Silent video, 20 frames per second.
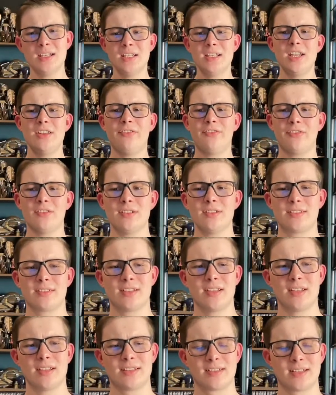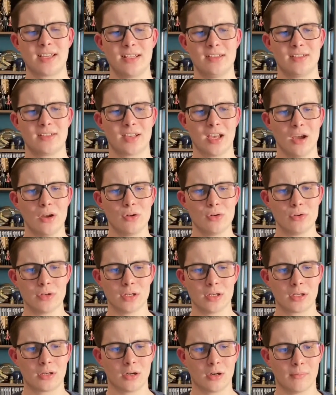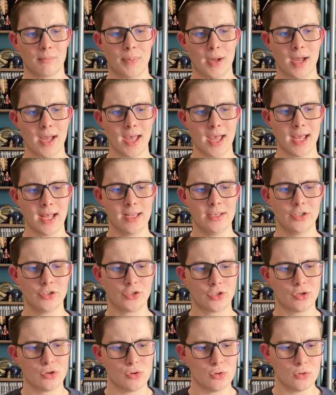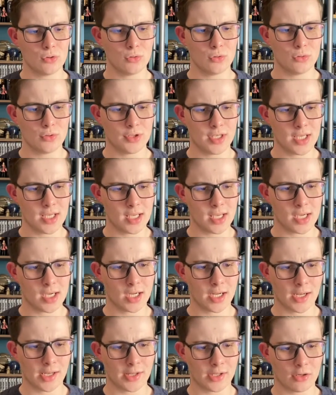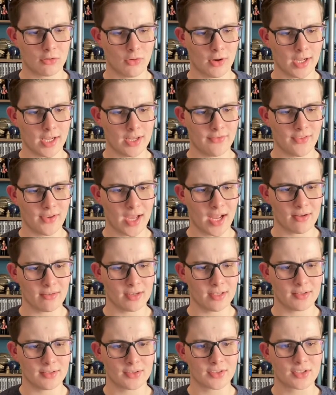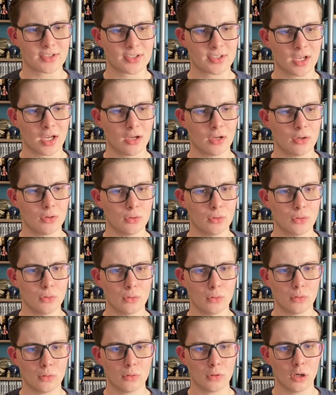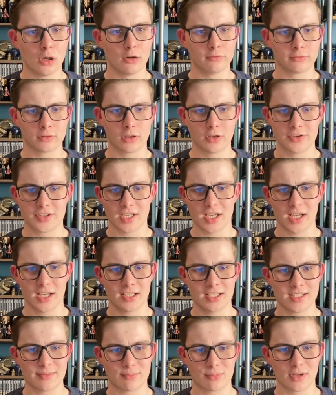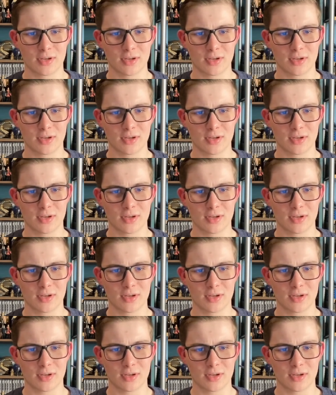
different uh, skin tone compared to the uh, the grey variant. So I've gone to highest